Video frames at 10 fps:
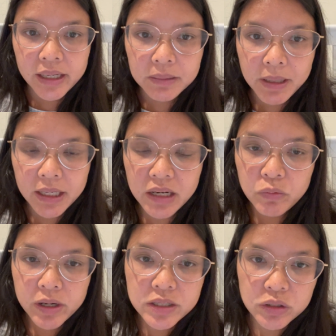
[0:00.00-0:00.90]
I'm Ann. I
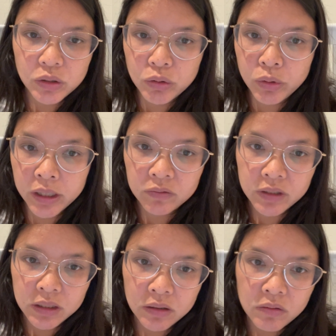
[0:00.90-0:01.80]
wanted to do a quick
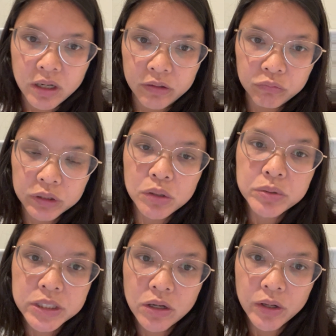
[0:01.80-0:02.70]
video on real
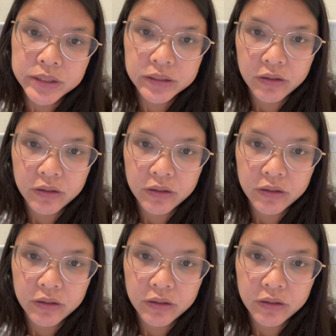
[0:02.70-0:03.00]
results